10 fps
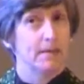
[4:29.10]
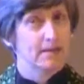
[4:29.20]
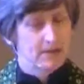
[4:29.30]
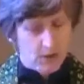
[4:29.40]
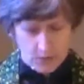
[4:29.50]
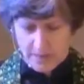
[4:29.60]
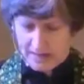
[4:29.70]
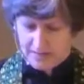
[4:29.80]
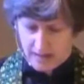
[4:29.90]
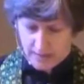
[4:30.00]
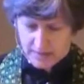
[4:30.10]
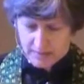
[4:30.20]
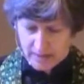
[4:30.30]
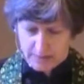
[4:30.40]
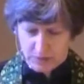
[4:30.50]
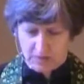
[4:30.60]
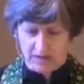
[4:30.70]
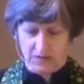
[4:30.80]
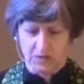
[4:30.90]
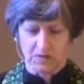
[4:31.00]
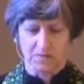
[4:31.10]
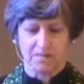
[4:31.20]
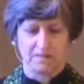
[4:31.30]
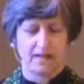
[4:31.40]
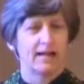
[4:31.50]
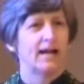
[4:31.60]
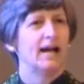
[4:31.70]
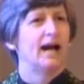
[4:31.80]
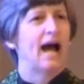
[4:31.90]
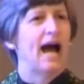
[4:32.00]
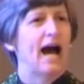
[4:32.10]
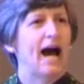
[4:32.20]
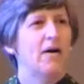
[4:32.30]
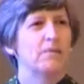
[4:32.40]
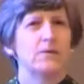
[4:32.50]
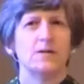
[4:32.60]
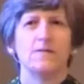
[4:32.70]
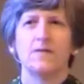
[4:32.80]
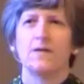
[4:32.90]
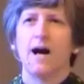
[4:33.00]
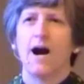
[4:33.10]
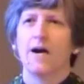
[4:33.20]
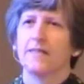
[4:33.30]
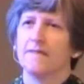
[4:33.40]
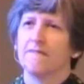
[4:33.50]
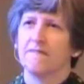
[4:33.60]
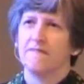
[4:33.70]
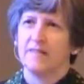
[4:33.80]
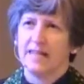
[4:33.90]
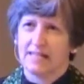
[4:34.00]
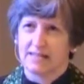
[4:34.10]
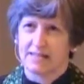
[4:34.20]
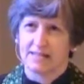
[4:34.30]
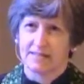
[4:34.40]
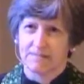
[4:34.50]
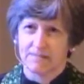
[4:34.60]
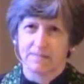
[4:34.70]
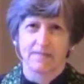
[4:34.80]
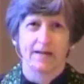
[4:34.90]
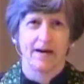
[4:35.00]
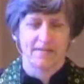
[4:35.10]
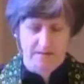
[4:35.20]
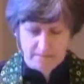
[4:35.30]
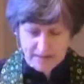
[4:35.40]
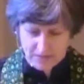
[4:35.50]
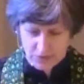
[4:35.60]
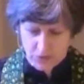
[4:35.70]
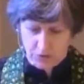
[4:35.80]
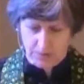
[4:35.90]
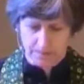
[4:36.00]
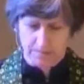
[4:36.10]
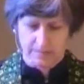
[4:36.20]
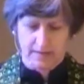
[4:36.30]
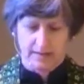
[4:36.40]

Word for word: But no, that's not what the Bible says. How beautiful are the feet of the messenger.